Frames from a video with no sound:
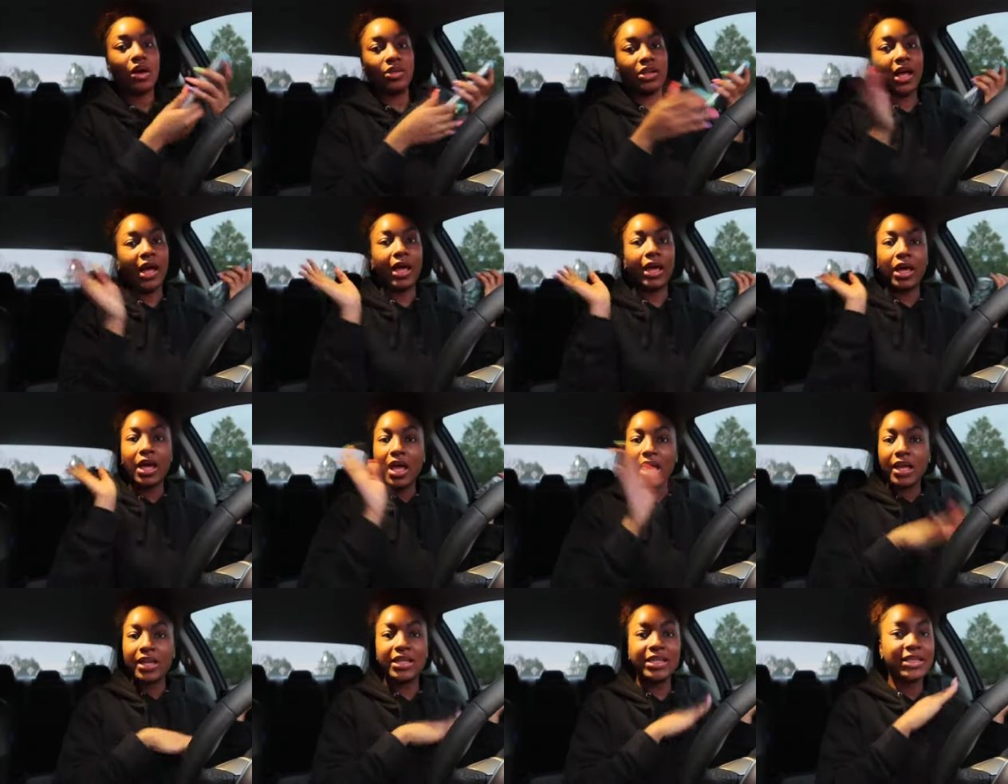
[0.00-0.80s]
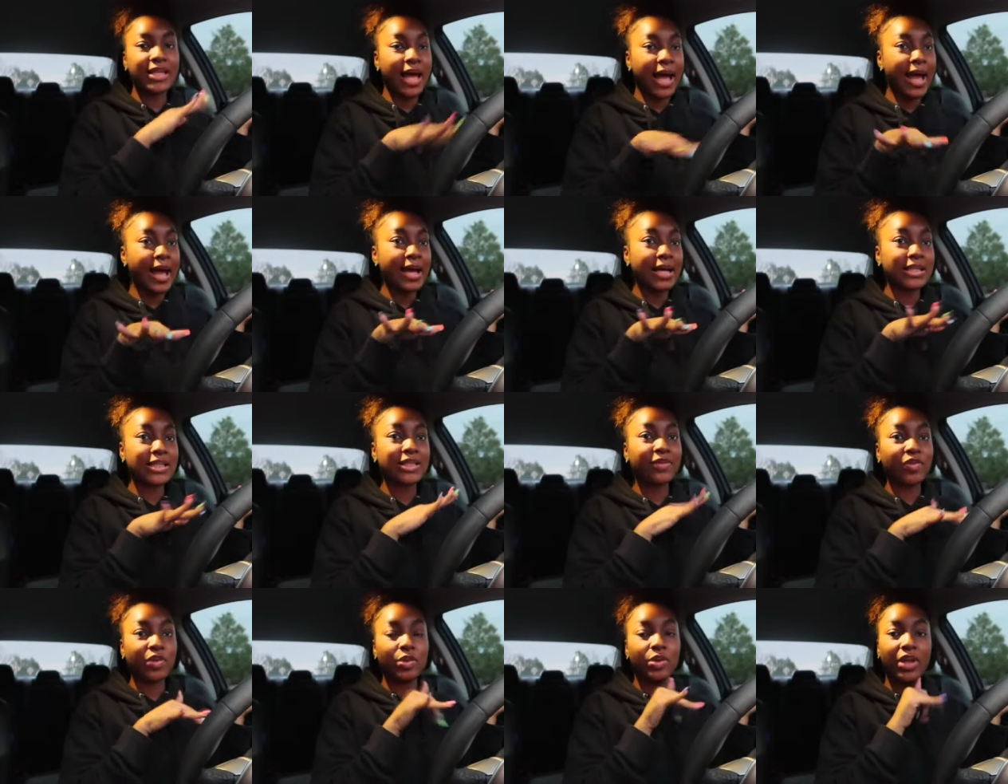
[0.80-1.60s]
Like, these
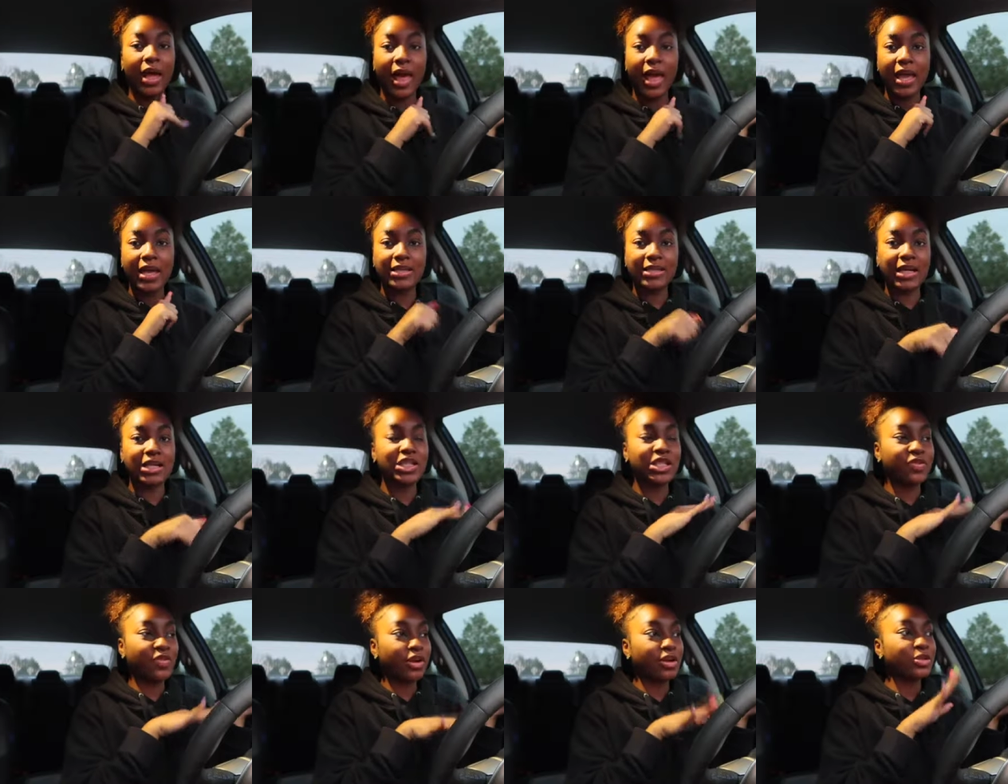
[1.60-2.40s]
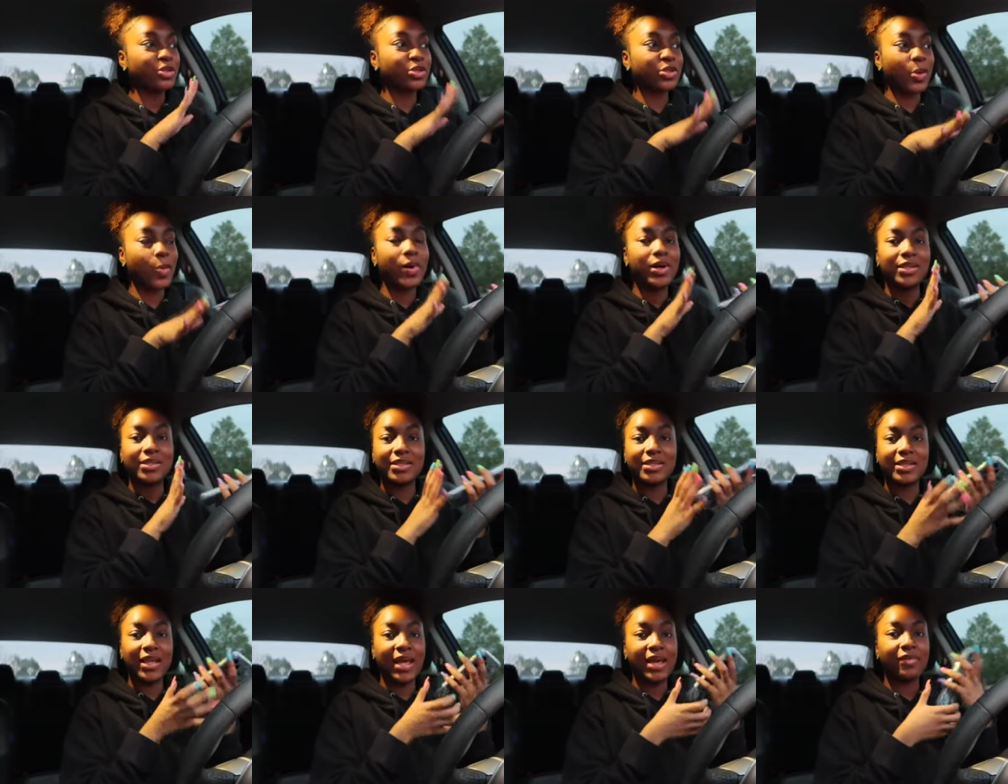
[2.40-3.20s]
last few days I just felt so
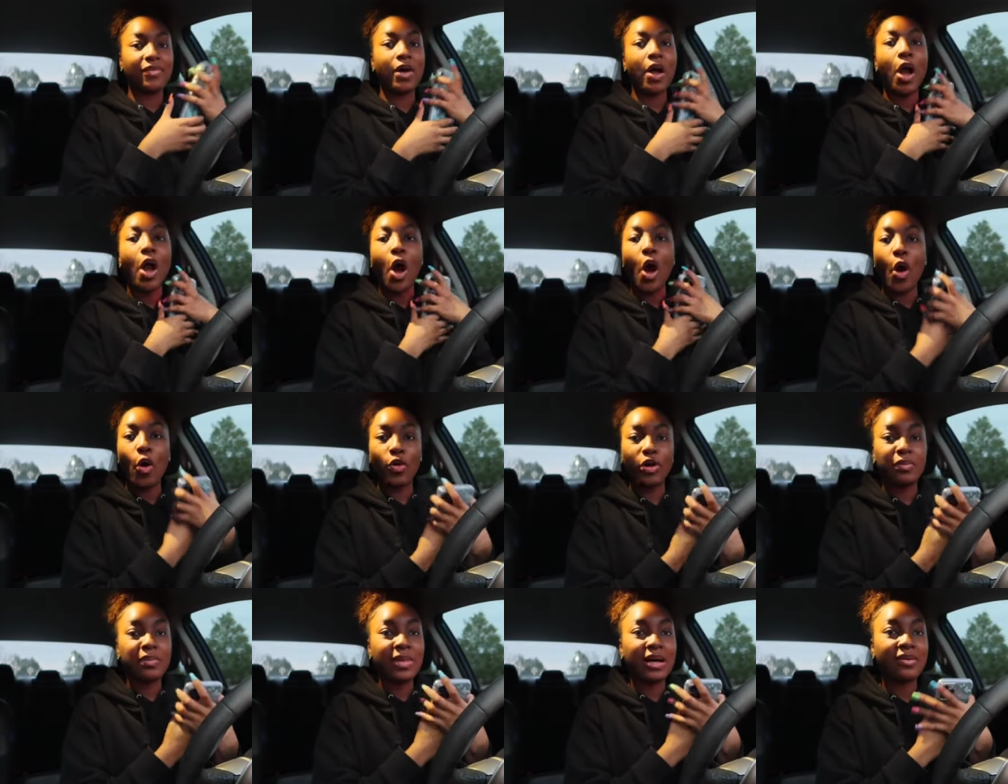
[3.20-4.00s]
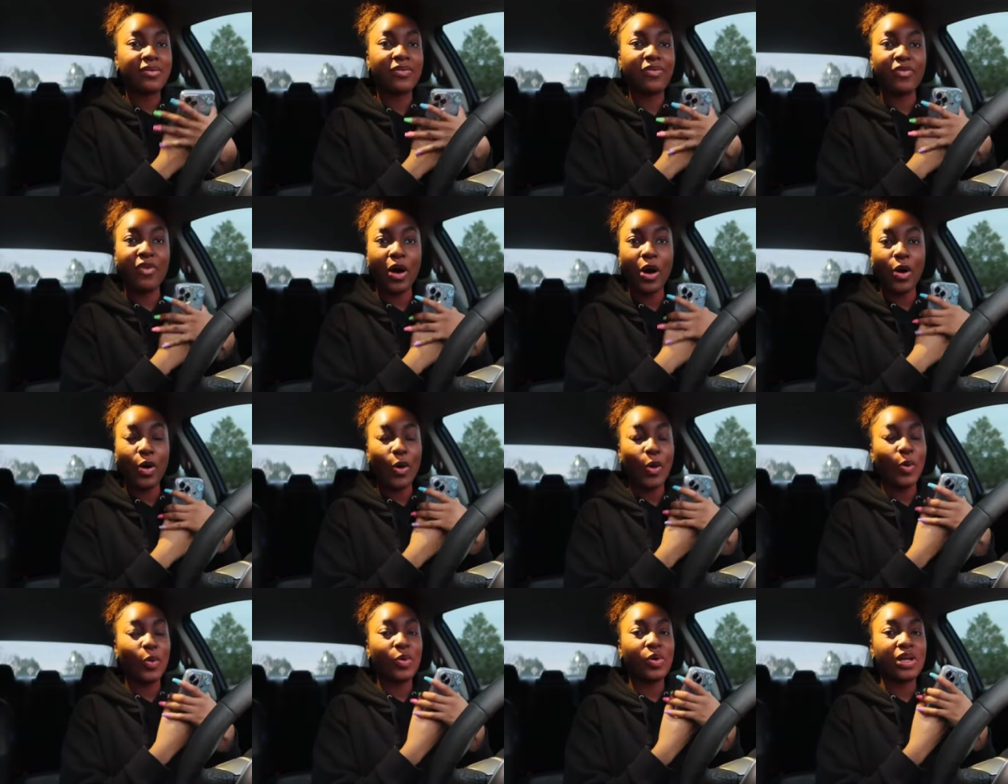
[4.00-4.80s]
unsafe holding my
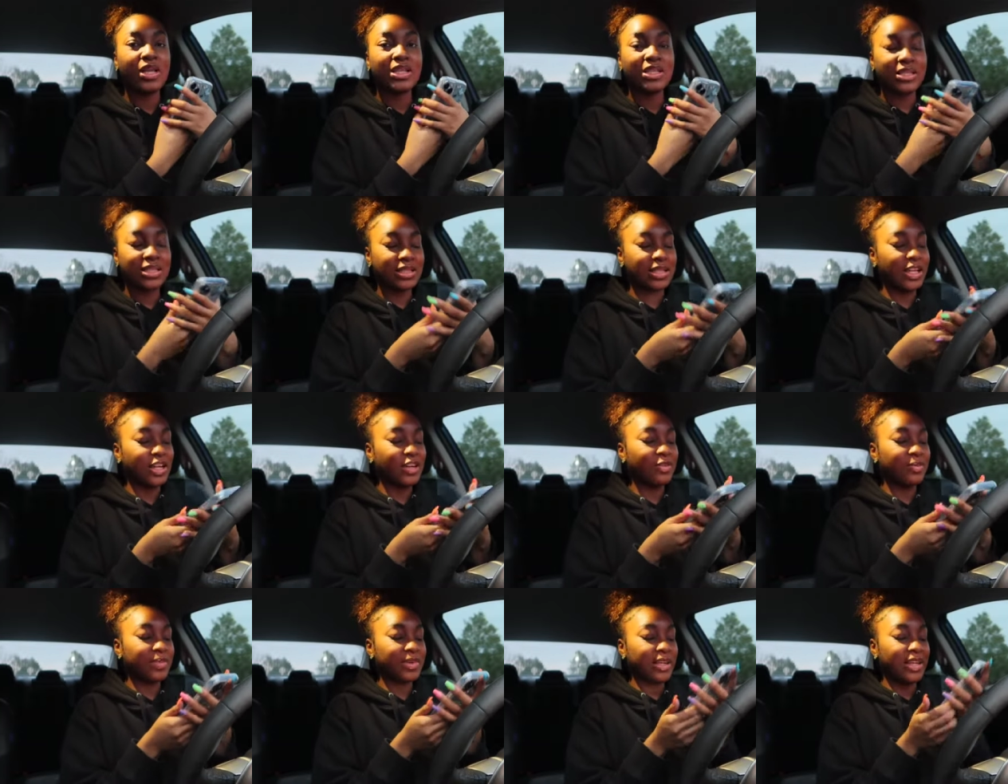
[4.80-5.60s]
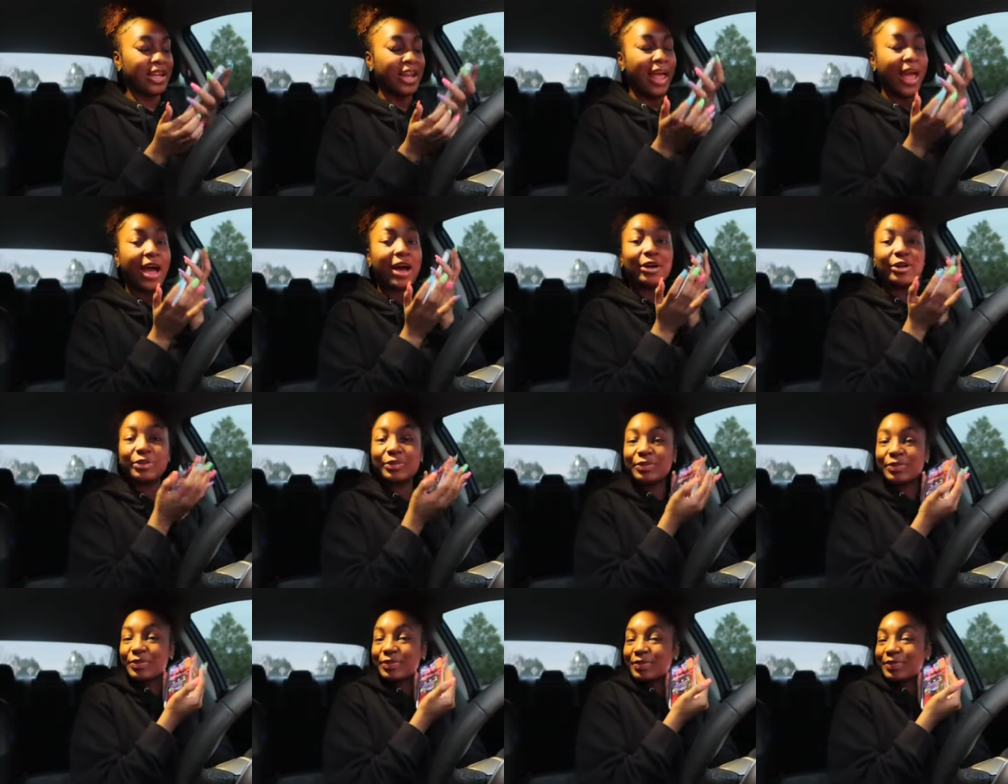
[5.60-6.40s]
phone and stuff, but now
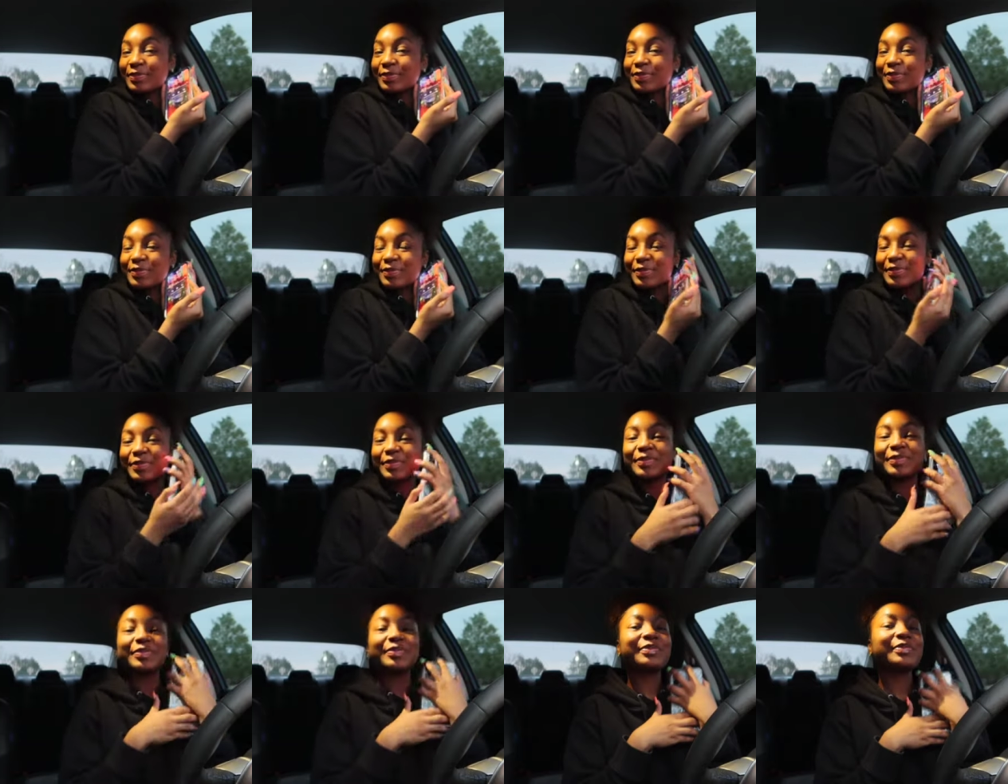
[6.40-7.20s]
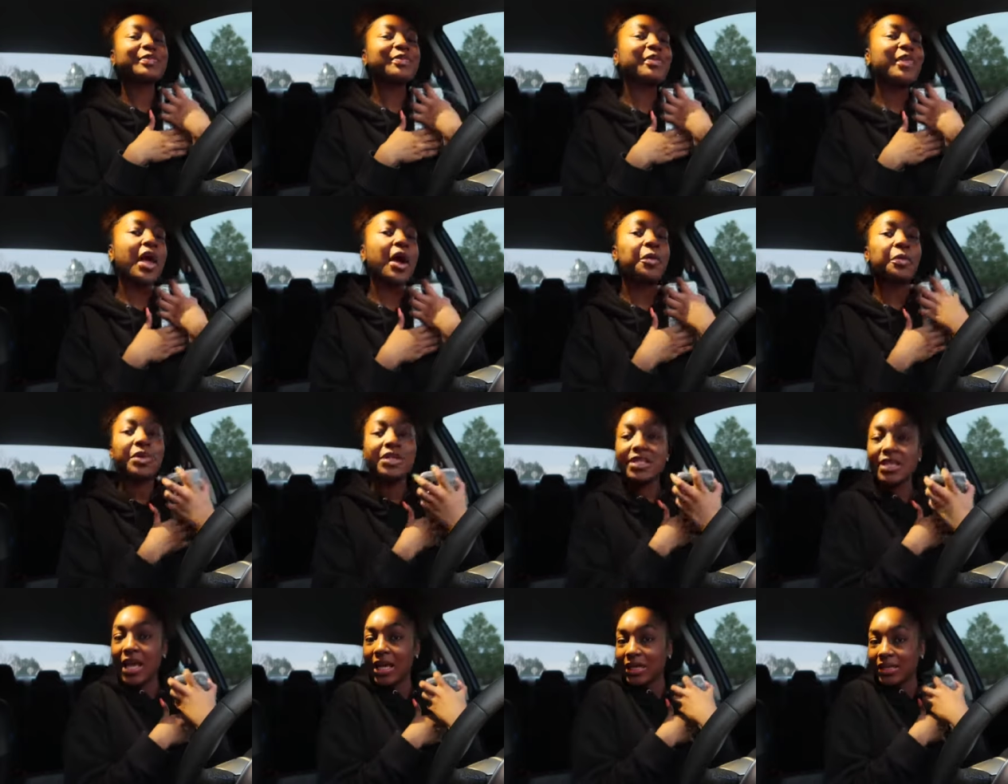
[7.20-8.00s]
I'm
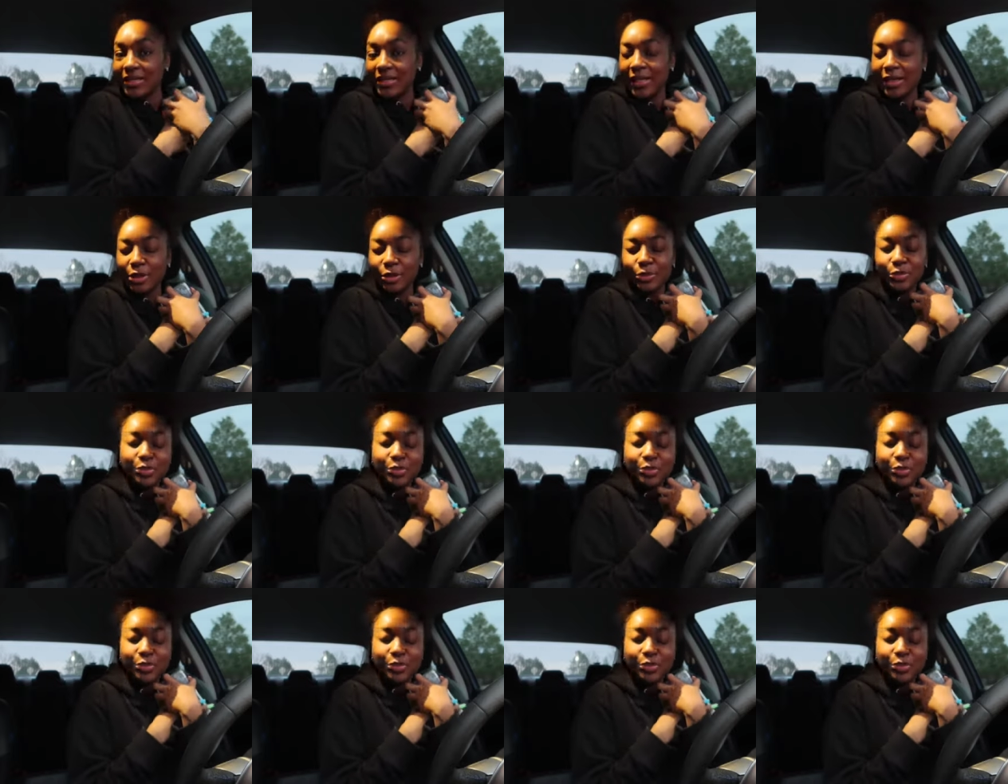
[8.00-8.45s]
protected.